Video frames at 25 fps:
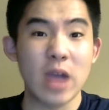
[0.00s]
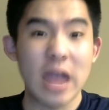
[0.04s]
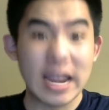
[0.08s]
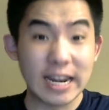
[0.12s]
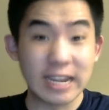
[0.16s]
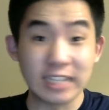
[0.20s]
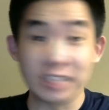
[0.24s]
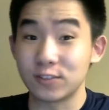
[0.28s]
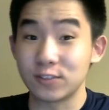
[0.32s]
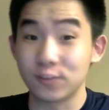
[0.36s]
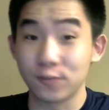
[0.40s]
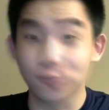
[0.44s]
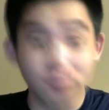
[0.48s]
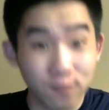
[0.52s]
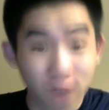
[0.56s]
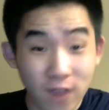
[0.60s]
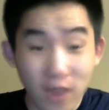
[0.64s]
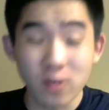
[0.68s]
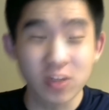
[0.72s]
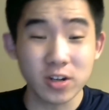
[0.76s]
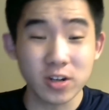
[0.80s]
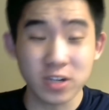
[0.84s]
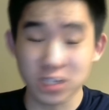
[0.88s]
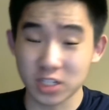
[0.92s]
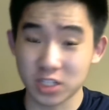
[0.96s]
and it's
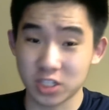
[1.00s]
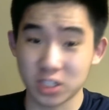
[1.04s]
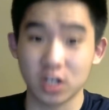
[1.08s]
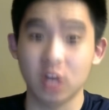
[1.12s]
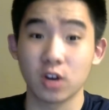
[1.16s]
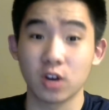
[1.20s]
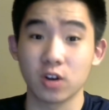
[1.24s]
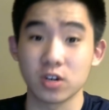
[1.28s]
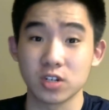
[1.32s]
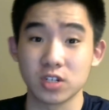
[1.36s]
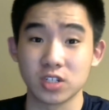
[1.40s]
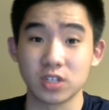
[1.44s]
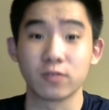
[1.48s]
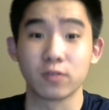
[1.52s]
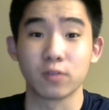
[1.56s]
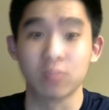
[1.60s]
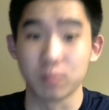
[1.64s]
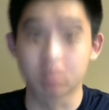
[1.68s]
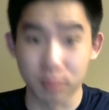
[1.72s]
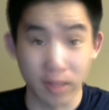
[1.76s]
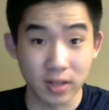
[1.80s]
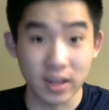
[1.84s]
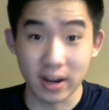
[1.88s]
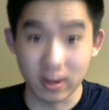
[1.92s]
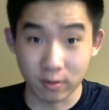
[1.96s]
very discouraging from
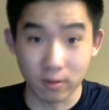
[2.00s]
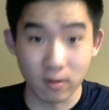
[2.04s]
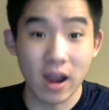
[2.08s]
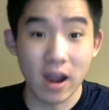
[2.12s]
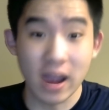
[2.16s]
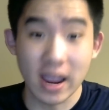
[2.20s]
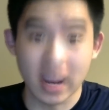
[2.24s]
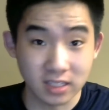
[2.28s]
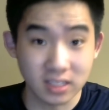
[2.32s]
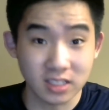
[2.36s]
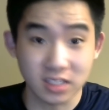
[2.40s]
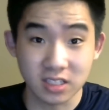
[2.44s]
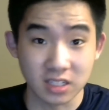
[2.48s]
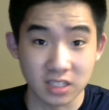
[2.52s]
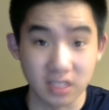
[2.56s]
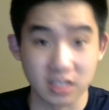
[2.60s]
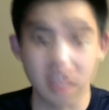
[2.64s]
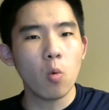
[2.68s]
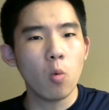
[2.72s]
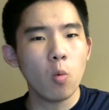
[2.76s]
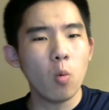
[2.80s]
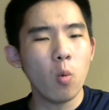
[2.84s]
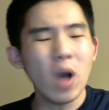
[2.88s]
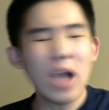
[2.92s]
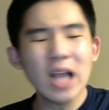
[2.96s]
playing ranked, isn't
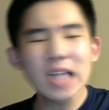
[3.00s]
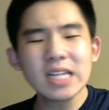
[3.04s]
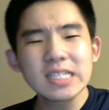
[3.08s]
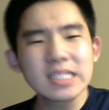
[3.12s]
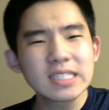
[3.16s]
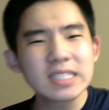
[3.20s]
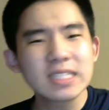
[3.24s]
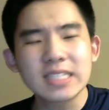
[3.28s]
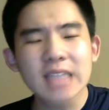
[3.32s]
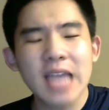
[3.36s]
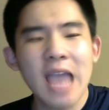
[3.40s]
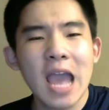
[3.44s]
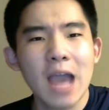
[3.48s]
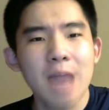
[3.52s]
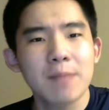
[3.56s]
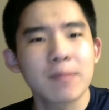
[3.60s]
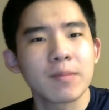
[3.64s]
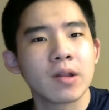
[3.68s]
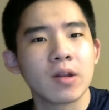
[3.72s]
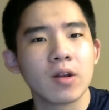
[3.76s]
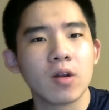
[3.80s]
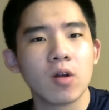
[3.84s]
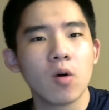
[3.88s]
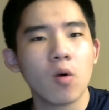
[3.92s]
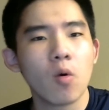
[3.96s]
it? Why does this
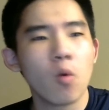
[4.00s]
happen?